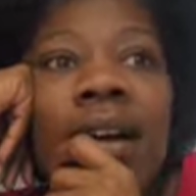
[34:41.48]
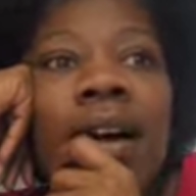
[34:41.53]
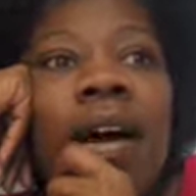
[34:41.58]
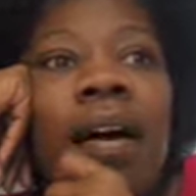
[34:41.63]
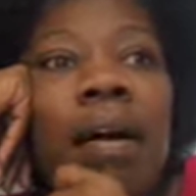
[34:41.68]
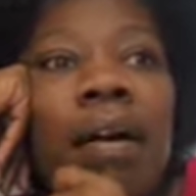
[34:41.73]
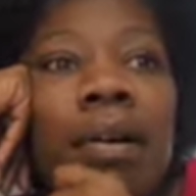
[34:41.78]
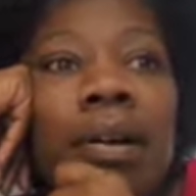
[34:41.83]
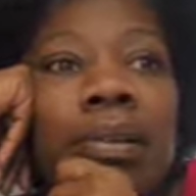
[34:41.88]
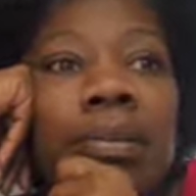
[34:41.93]

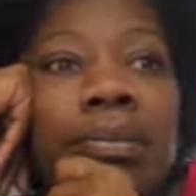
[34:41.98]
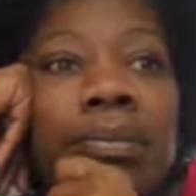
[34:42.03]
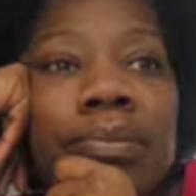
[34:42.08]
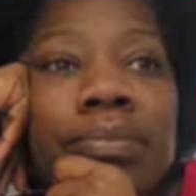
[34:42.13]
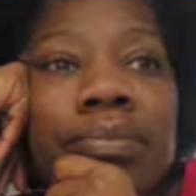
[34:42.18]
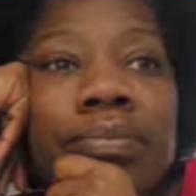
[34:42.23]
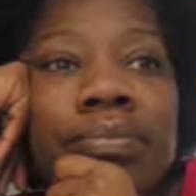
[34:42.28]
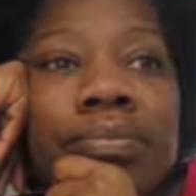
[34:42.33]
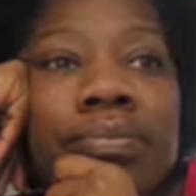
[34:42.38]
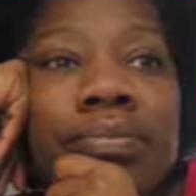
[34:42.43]
I
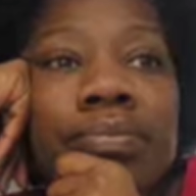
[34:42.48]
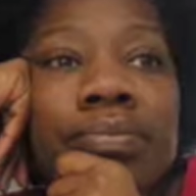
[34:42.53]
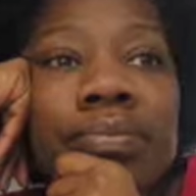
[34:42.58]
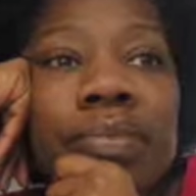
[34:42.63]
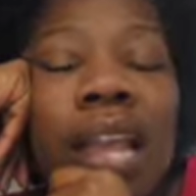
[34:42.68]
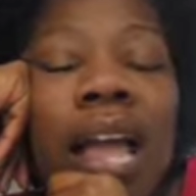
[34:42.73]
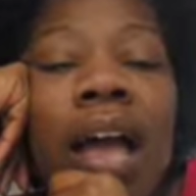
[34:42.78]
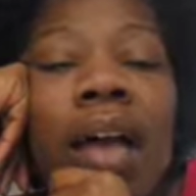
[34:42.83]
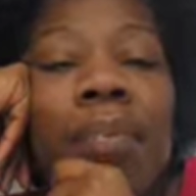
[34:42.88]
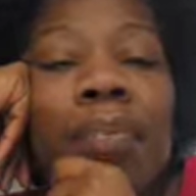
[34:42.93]

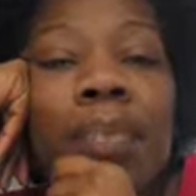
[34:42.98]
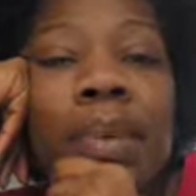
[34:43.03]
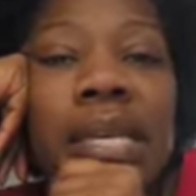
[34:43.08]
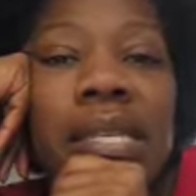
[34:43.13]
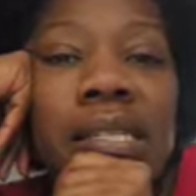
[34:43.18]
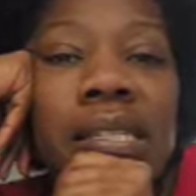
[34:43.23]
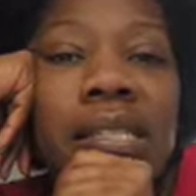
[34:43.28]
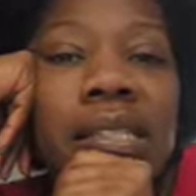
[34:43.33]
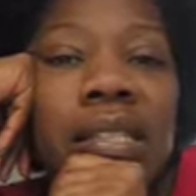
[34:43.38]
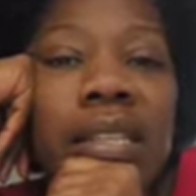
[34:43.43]

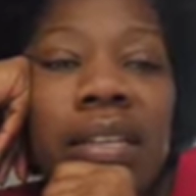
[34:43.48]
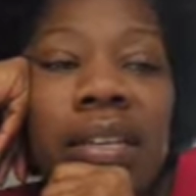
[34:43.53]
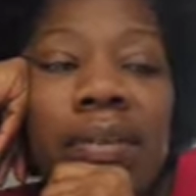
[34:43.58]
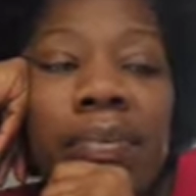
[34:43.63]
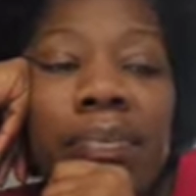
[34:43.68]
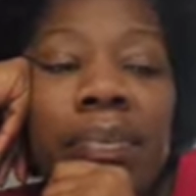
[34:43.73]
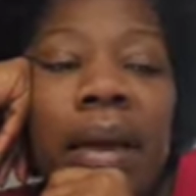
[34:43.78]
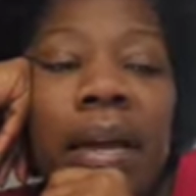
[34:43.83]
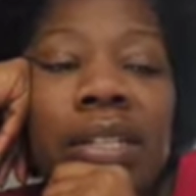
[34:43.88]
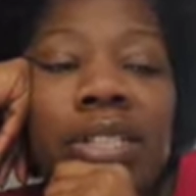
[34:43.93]
missed
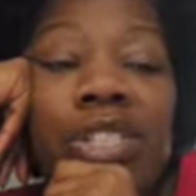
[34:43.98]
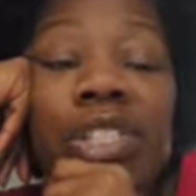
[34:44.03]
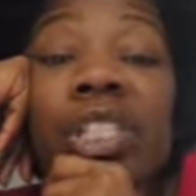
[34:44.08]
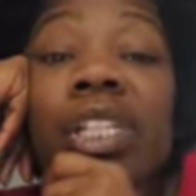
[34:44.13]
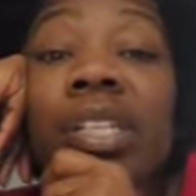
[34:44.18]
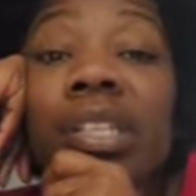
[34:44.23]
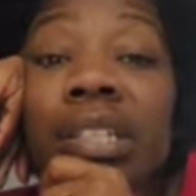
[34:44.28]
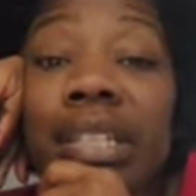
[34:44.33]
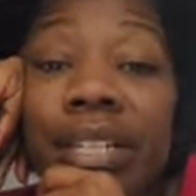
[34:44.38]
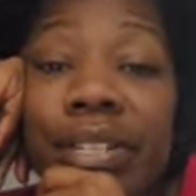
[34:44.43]
my
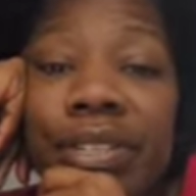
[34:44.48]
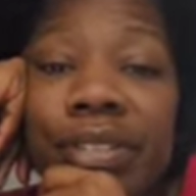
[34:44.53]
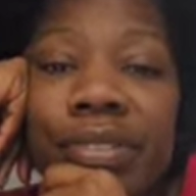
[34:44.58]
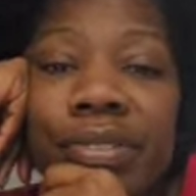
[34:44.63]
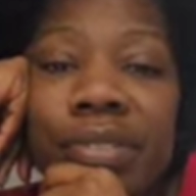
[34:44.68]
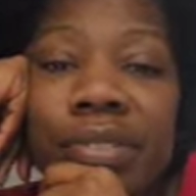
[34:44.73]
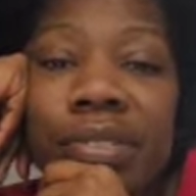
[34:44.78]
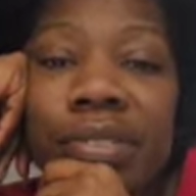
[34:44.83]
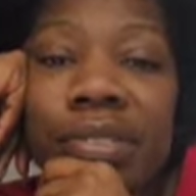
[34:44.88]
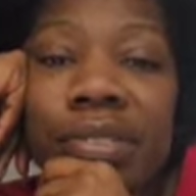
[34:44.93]

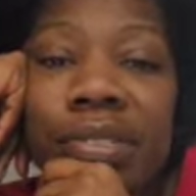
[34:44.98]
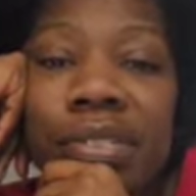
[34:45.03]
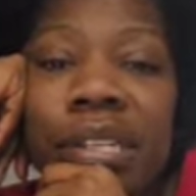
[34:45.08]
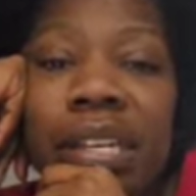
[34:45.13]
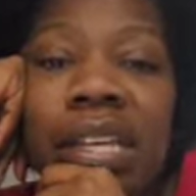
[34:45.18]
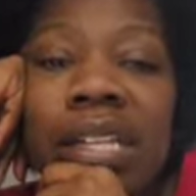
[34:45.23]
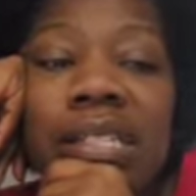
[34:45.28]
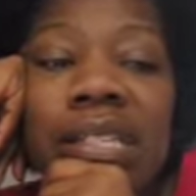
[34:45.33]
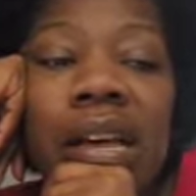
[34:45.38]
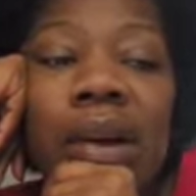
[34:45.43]
cheerleaders,
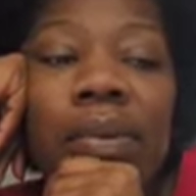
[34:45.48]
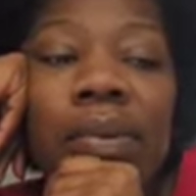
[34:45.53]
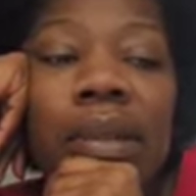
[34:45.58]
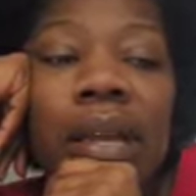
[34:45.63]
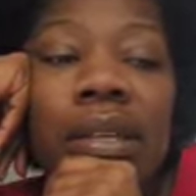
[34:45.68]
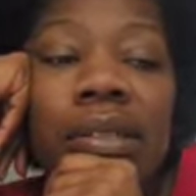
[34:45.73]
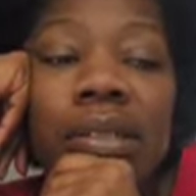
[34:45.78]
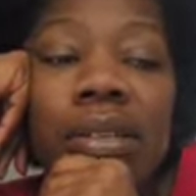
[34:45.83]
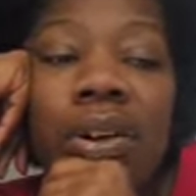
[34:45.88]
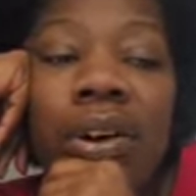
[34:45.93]
as I would
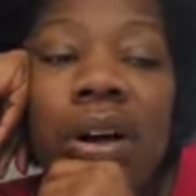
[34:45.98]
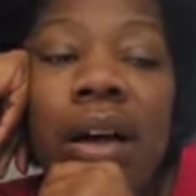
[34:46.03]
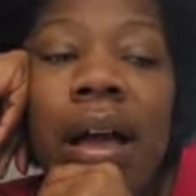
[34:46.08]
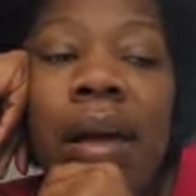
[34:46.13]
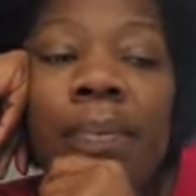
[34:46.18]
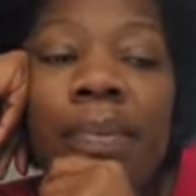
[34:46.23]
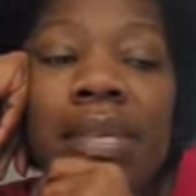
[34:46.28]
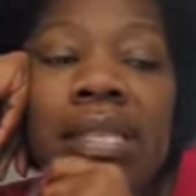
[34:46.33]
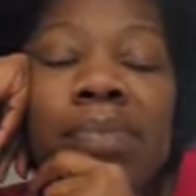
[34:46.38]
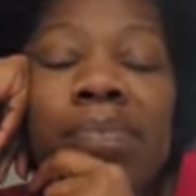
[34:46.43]
like to call it. I
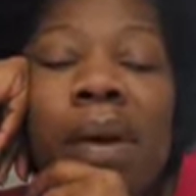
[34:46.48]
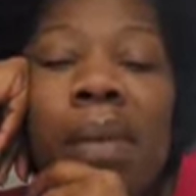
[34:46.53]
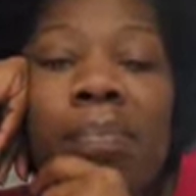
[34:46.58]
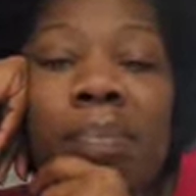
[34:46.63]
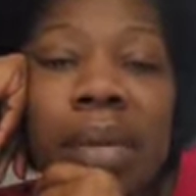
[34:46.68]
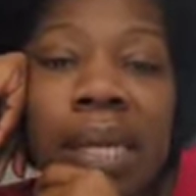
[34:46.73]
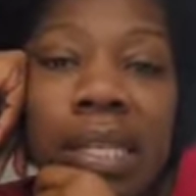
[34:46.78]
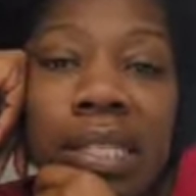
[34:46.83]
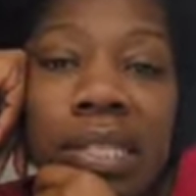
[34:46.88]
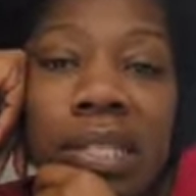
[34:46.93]
miss my
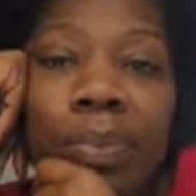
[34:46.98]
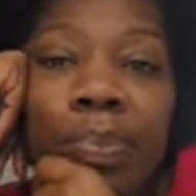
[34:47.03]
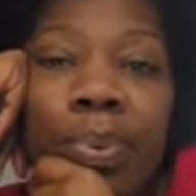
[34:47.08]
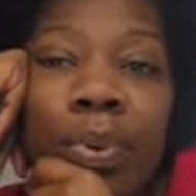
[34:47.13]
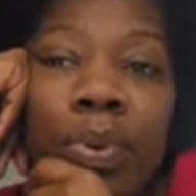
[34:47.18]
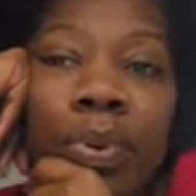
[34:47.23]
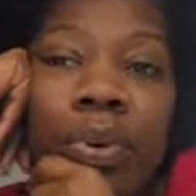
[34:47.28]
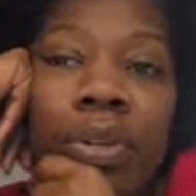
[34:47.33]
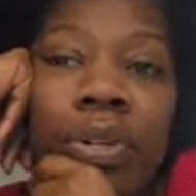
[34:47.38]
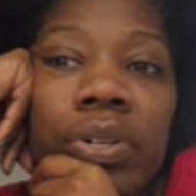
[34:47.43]
biggest
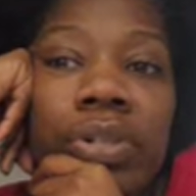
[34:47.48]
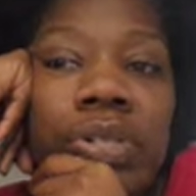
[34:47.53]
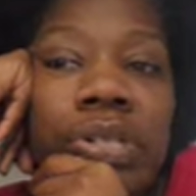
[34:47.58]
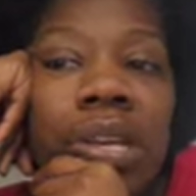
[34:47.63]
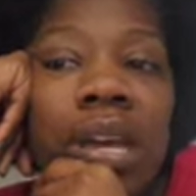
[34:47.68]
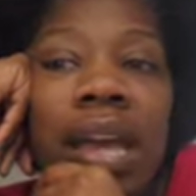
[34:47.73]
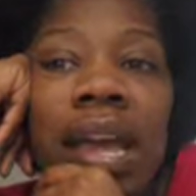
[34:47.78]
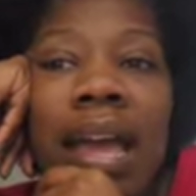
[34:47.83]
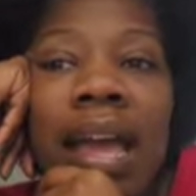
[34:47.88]
supporters.